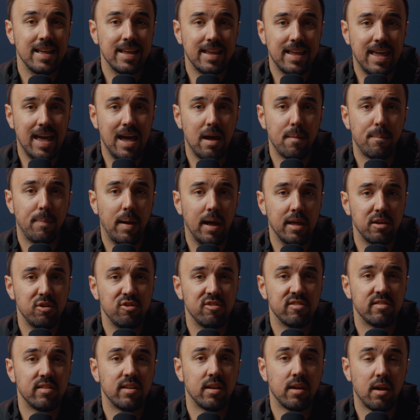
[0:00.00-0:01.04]
get by
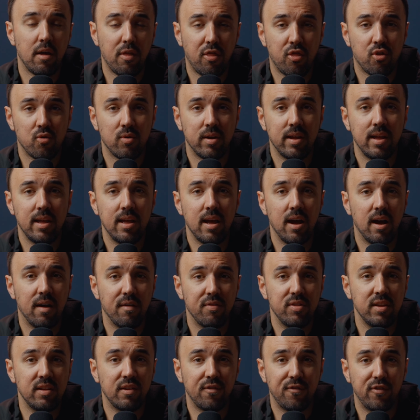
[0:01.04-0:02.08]
using three of
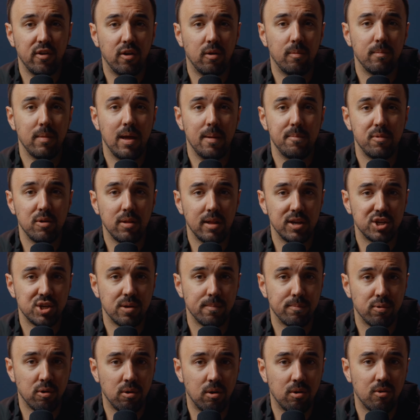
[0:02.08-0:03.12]
these film emulation
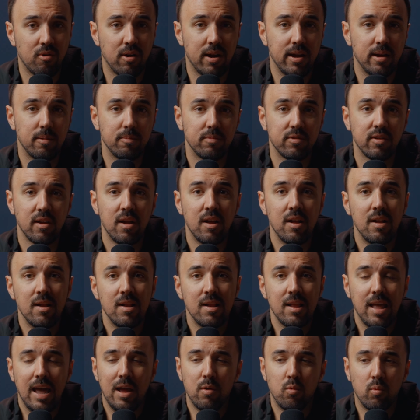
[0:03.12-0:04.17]
programs
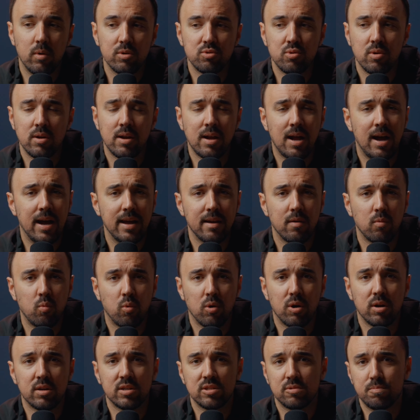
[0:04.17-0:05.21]
and which one kind of
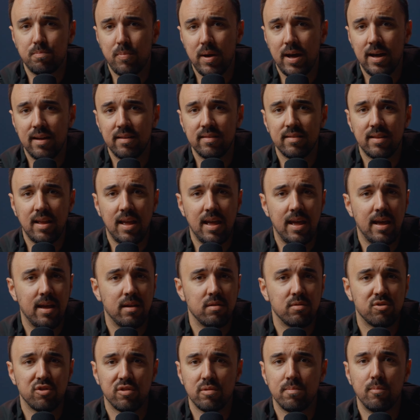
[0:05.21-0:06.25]
works best
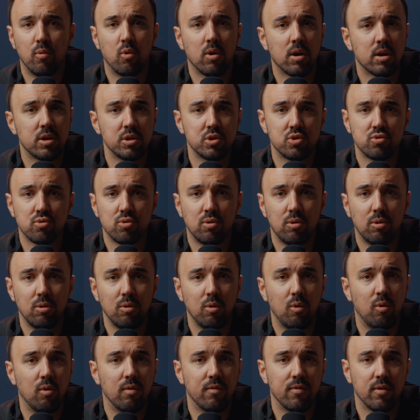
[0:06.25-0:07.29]
and just more control
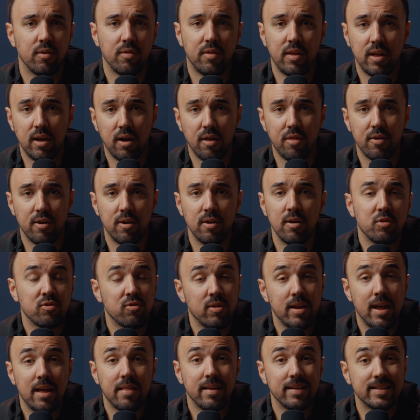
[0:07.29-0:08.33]
over the other. So
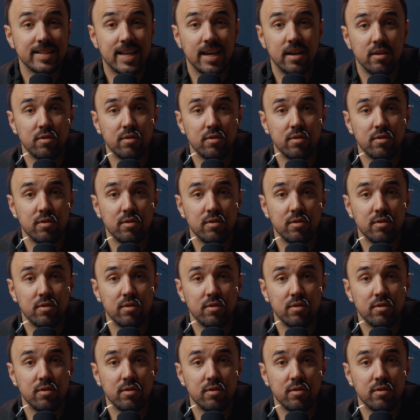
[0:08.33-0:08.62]
yeah, let's get